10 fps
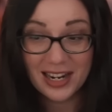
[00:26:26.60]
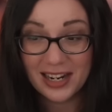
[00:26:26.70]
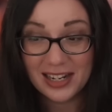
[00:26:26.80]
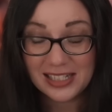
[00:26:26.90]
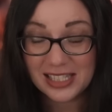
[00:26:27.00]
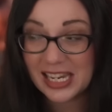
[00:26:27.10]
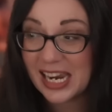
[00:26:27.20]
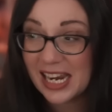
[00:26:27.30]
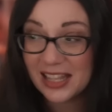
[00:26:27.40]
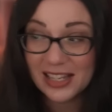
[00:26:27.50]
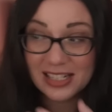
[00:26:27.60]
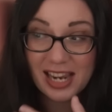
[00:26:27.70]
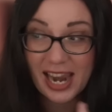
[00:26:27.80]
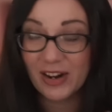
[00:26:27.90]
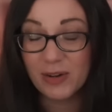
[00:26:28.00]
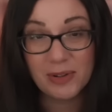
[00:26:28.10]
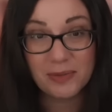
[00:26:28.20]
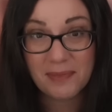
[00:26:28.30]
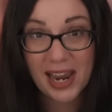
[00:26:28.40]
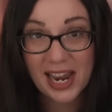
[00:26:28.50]
seeing the terrible
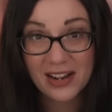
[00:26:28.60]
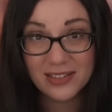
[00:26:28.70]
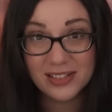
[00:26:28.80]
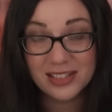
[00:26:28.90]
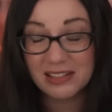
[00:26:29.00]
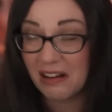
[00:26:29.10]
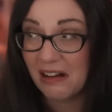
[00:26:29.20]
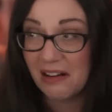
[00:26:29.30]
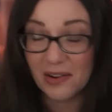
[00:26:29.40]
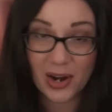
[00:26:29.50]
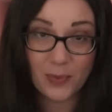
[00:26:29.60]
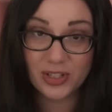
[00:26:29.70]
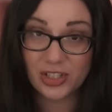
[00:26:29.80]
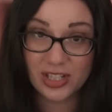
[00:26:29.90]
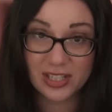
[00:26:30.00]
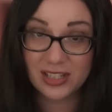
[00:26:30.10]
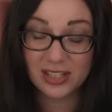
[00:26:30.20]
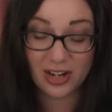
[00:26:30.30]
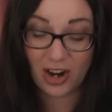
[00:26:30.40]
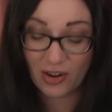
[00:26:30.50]
mouths, oh, it was just
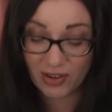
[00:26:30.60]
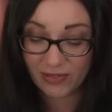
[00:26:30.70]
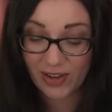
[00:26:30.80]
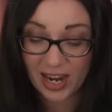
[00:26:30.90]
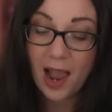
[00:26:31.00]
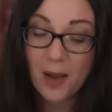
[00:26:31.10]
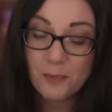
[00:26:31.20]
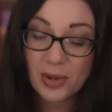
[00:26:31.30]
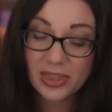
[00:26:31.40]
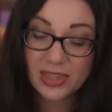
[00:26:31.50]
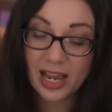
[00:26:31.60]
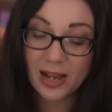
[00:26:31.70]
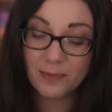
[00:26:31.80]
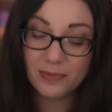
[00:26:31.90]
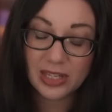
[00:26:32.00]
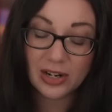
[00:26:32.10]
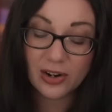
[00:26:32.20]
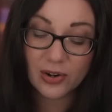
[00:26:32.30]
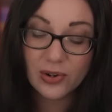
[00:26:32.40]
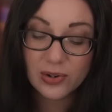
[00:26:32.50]
horrific. But the
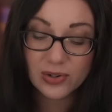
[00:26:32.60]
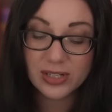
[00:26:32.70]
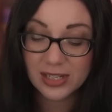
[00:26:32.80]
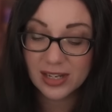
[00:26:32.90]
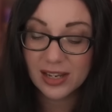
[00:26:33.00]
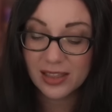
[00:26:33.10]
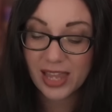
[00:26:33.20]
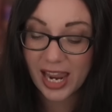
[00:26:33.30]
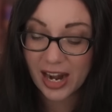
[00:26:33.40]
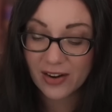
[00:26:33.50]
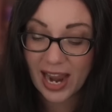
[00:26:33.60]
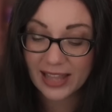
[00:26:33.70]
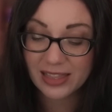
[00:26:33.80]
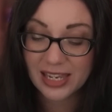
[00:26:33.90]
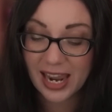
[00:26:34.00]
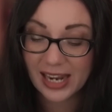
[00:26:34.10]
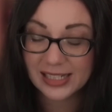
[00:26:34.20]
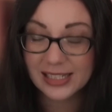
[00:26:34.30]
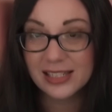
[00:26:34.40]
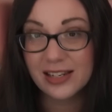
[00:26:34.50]
Ood there at the
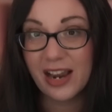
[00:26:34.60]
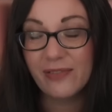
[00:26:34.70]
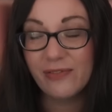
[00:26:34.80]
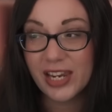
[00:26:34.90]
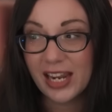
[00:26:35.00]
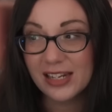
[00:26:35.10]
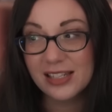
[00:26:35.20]
end, I forget